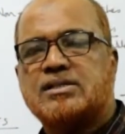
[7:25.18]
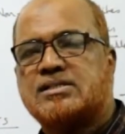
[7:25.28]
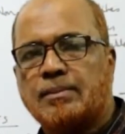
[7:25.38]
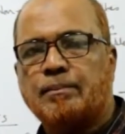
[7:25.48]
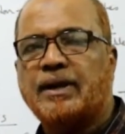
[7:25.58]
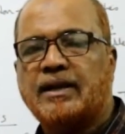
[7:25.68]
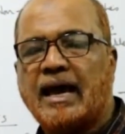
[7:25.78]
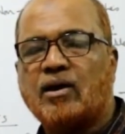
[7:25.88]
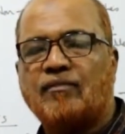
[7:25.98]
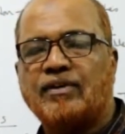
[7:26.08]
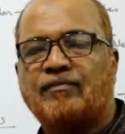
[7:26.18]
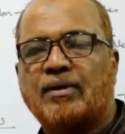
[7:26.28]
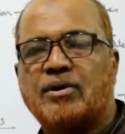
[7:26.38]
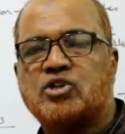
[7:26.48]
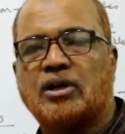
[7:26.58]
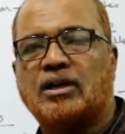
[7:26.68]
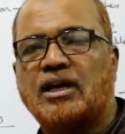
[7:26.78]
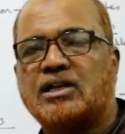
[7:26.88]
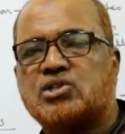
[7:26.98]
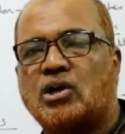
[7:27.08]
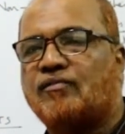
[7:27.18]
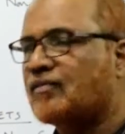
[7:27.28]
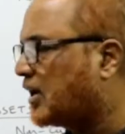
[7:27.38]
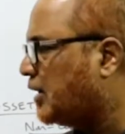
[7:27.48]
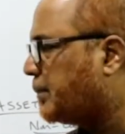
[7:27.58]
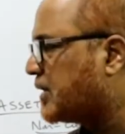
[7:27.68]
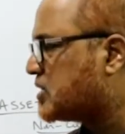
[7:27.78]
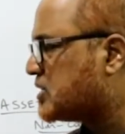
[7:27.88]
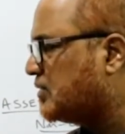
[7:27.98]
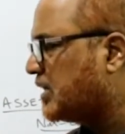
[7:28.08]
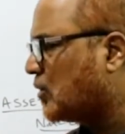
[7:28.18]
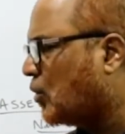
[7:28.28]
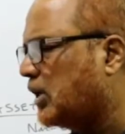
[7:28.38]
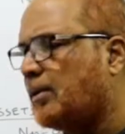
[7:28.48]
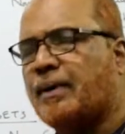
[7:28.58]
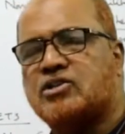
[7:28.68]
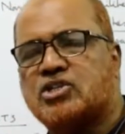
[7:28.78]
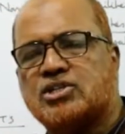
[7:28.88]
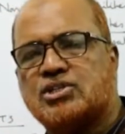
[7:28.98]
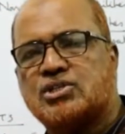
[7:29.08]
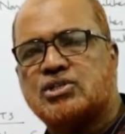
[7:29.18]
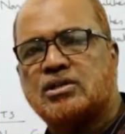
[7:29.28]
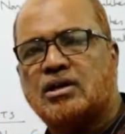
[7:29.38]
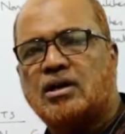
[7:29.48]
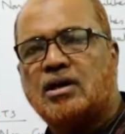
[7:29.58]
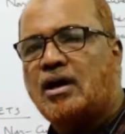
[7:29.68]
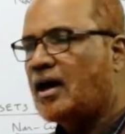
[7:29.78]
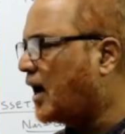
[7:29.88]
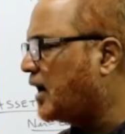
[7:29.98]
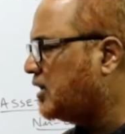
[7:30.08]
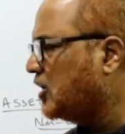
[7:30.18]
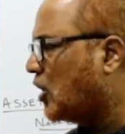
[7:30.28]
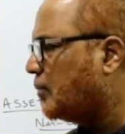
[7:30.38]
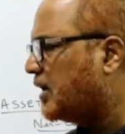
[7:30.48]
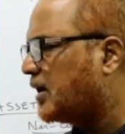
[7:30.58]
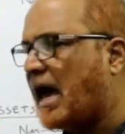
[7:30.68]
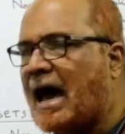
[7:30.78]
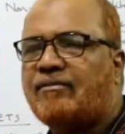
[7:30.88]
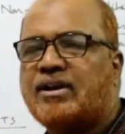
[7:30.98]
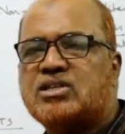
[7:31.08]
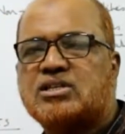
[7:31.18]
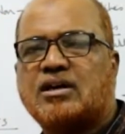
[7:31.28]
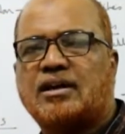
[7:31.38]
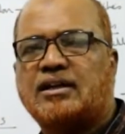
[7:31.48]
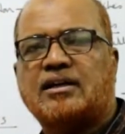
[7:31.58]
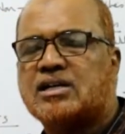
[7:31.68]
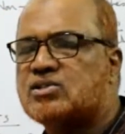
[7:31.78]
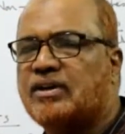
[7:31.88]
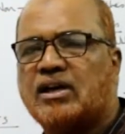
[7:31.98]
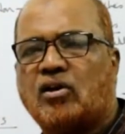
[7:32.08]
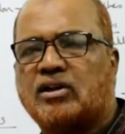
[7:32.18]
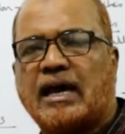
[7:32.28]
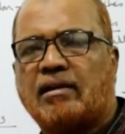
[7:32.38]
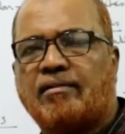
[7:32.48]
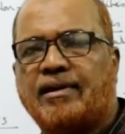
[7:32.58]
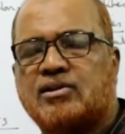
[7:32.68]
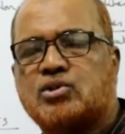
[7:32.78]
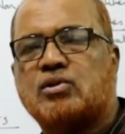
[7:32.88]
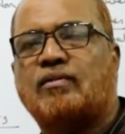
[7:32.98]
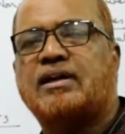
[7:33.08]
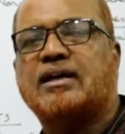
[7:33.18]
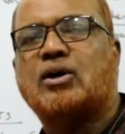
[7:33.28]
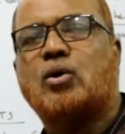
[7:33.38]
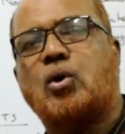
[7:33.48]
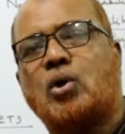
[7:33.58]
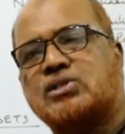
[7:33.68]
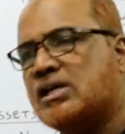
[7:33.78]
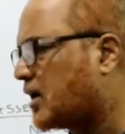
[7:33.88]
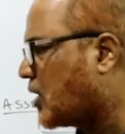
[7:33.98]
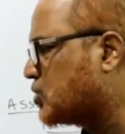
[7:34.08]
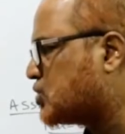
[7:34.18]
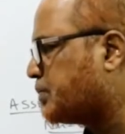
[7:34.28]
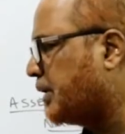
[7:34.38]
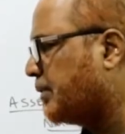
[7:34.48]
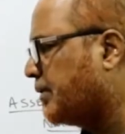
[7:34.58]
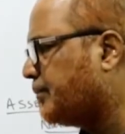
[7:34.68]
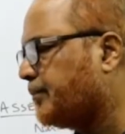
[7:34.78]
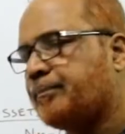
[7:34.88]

Simply lack of information. Instead of credit purchase, we take only purchase and denominator average creditors we cannot calculate so we'll take the closing accounts payable